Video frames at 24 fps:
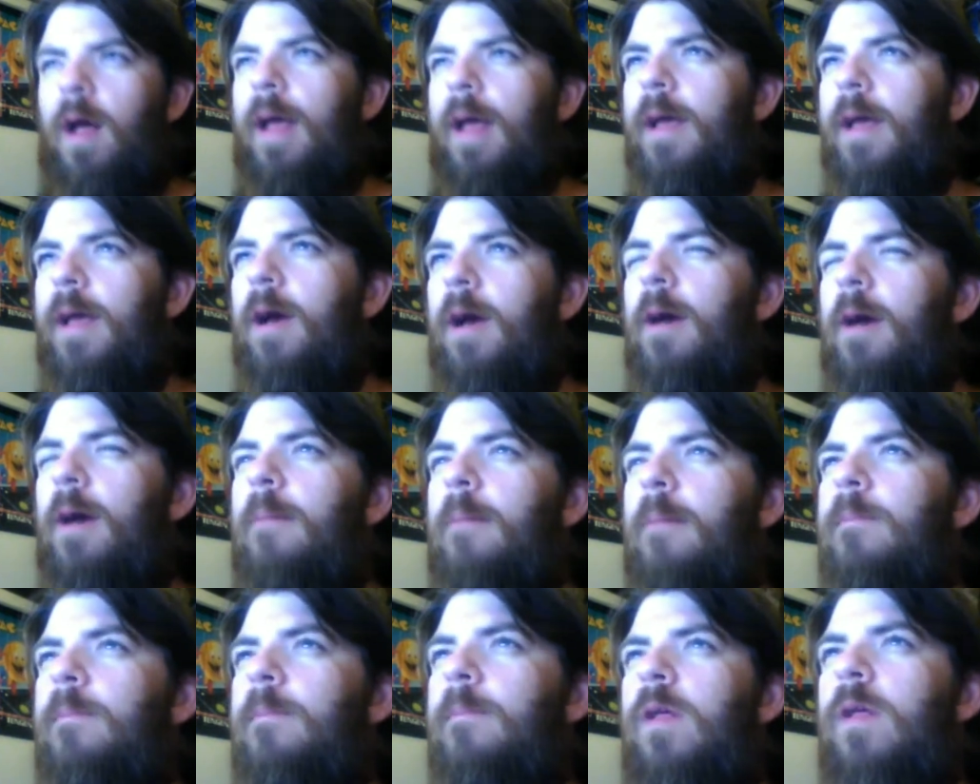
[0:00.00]

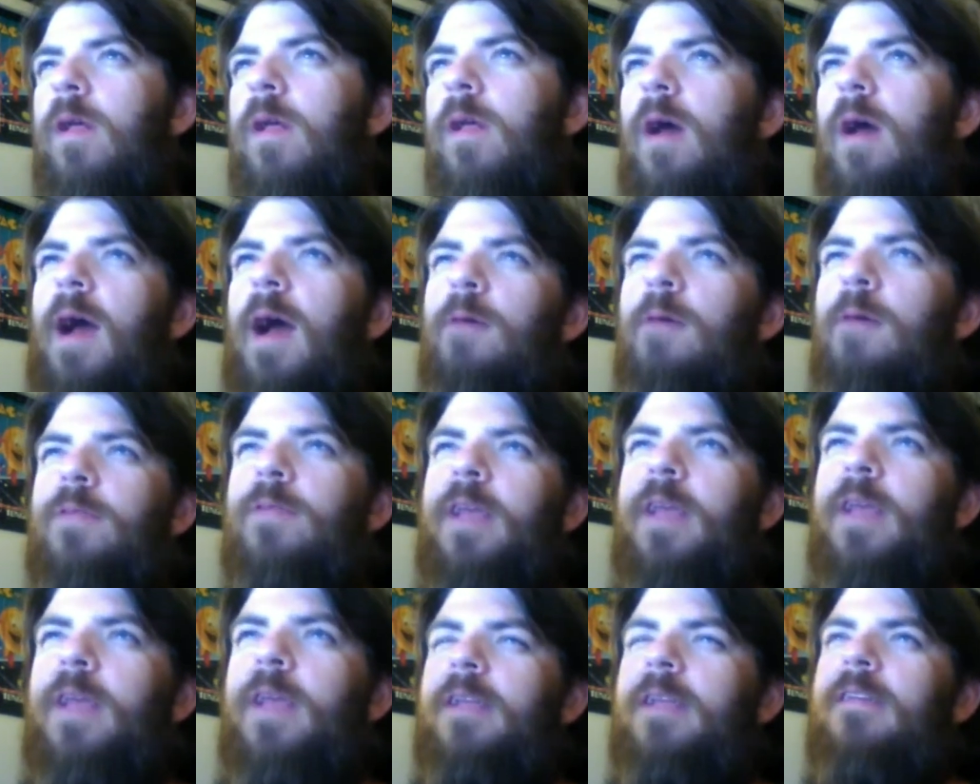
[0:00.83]
I
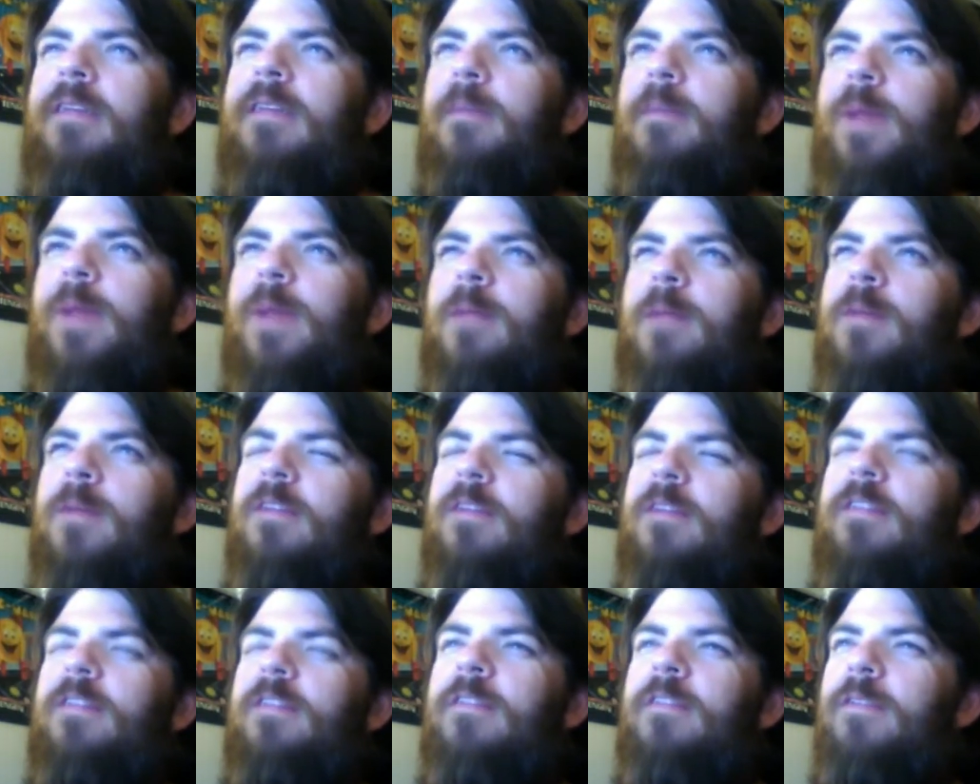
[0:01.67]
was like, she picked
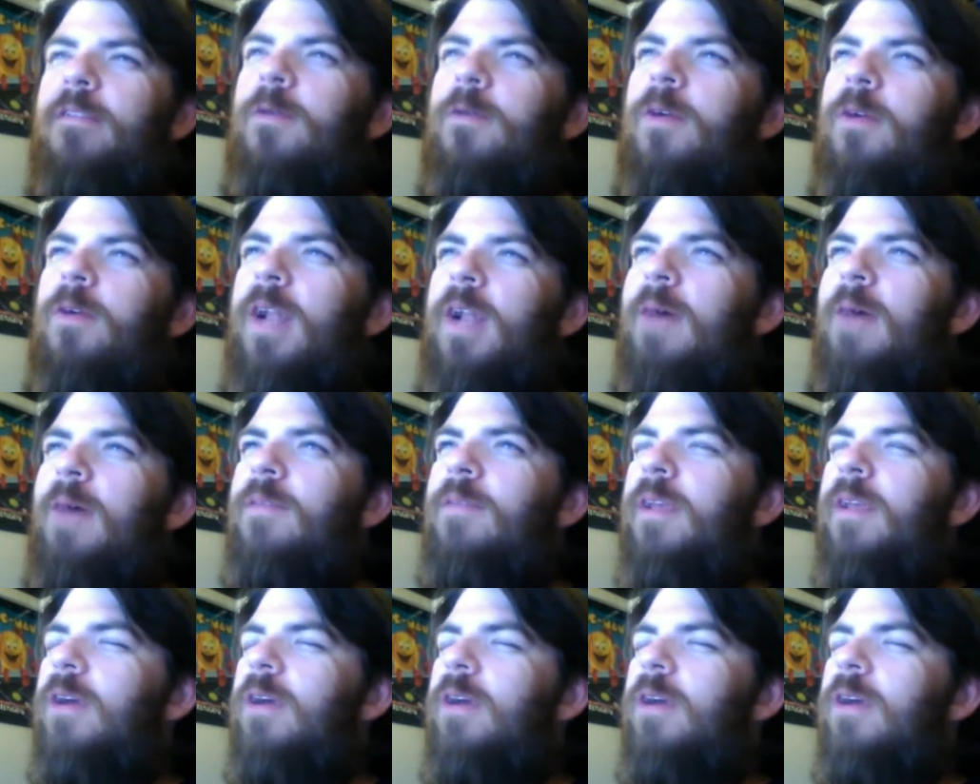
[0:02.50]
Magician's Lord, and I was like,